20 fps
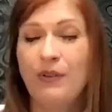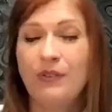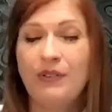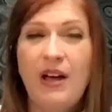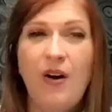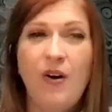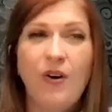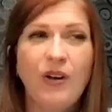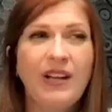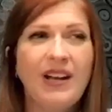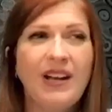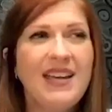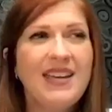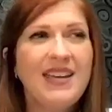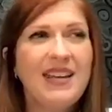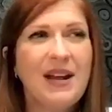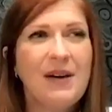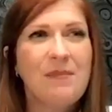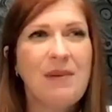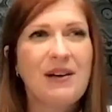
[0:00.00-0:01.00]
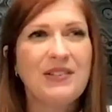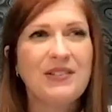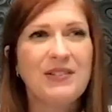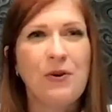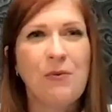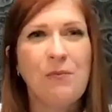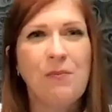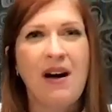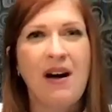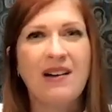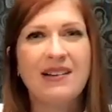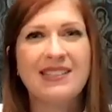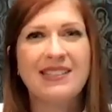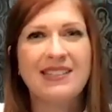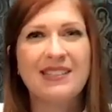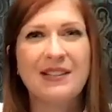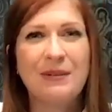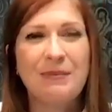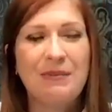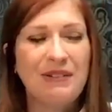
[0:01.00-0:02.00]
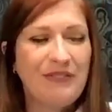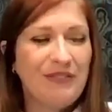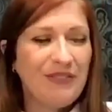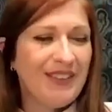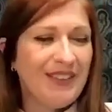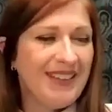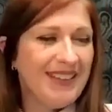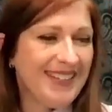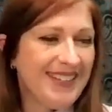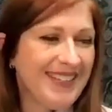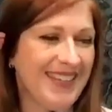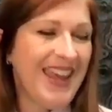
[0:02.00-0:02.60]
Now, can I get on my soapbox a little bit for this?